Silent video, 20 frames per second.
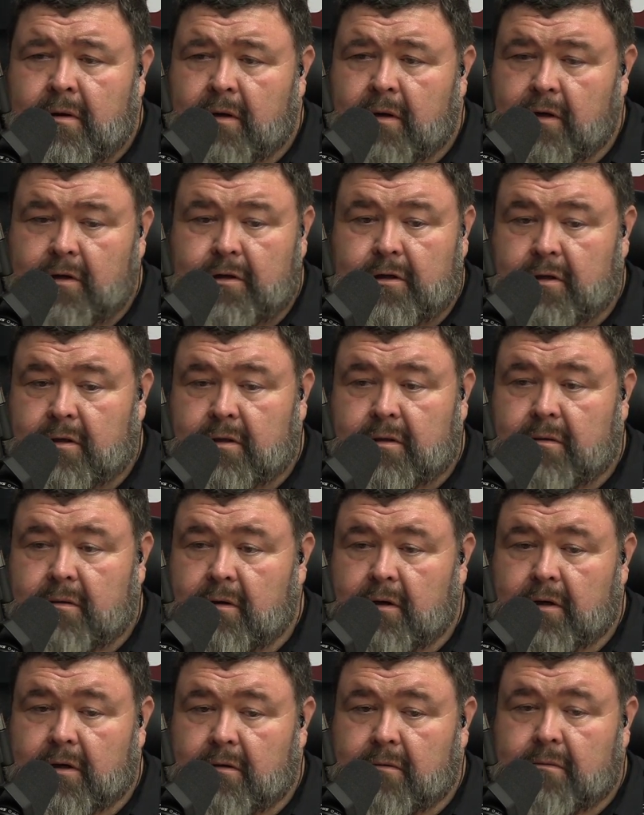It's just
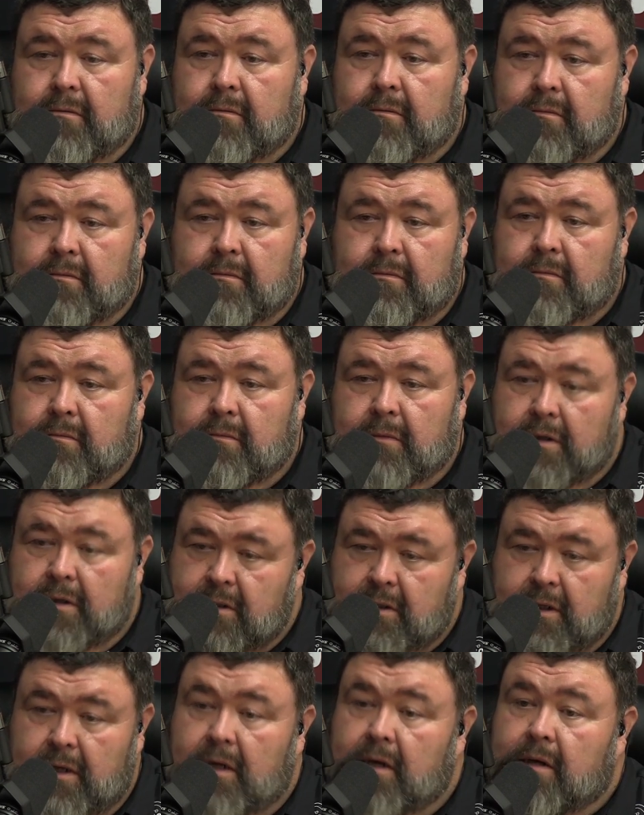you know
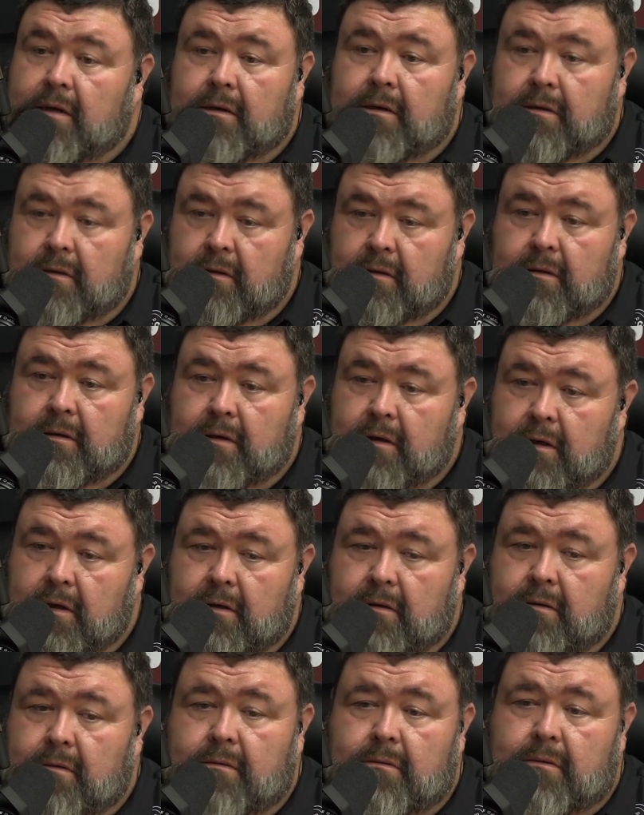acidic. Yeah. You
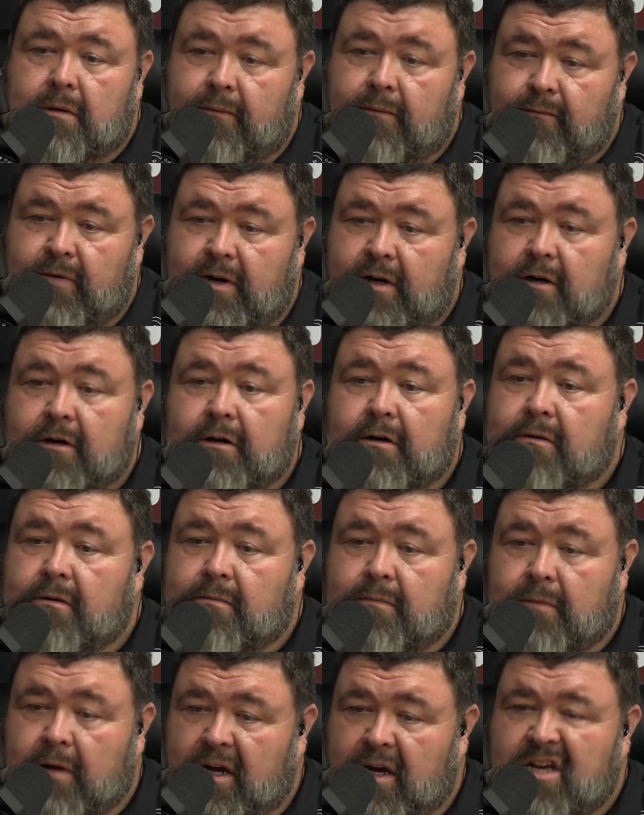know? the vinegar
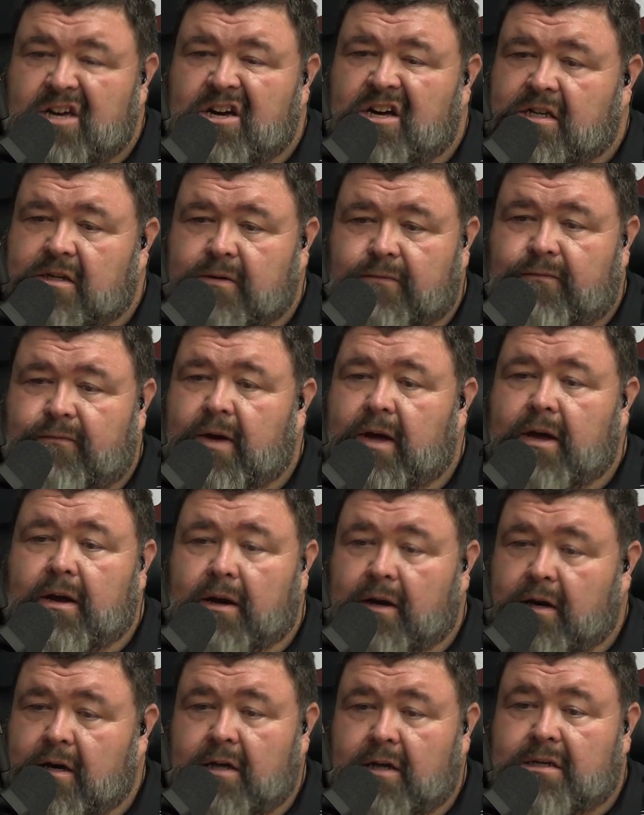that cuts a fat,
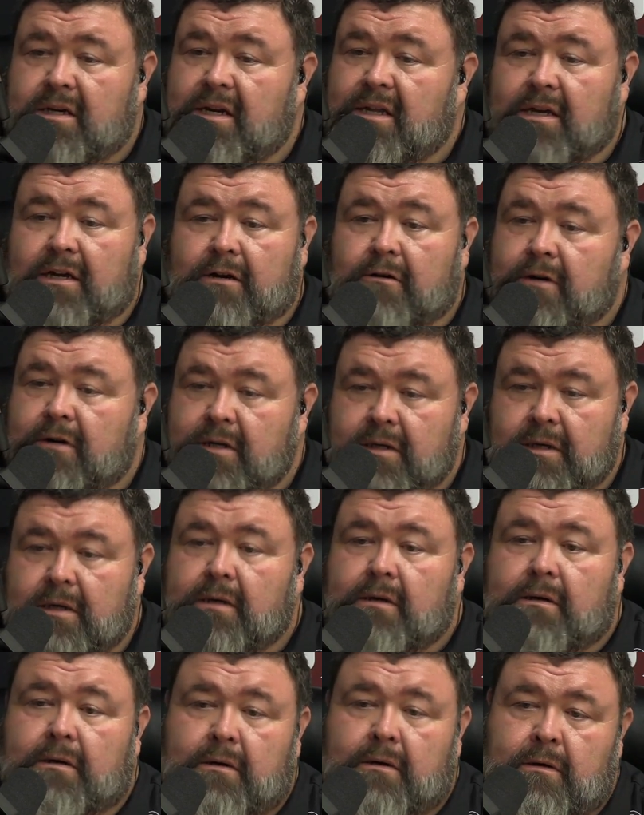it cuts anything
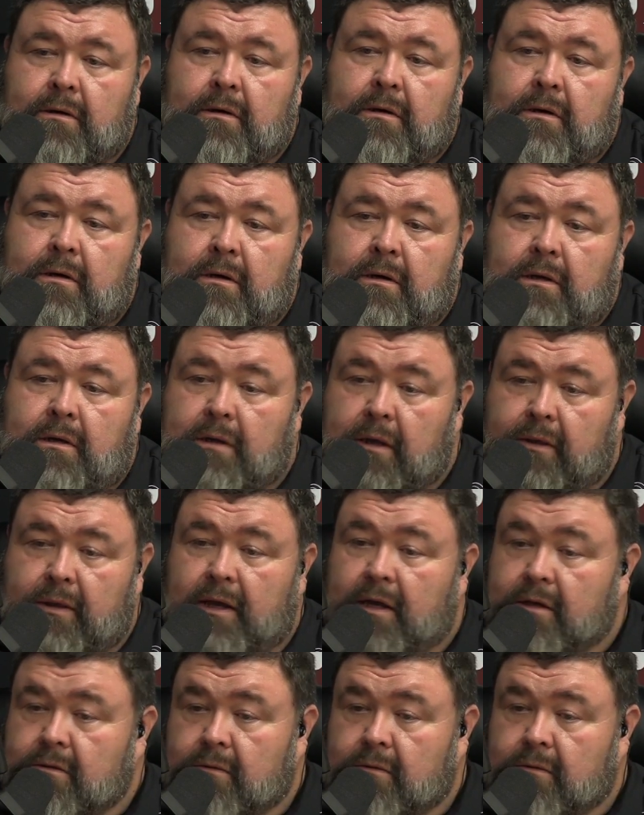greasy. I think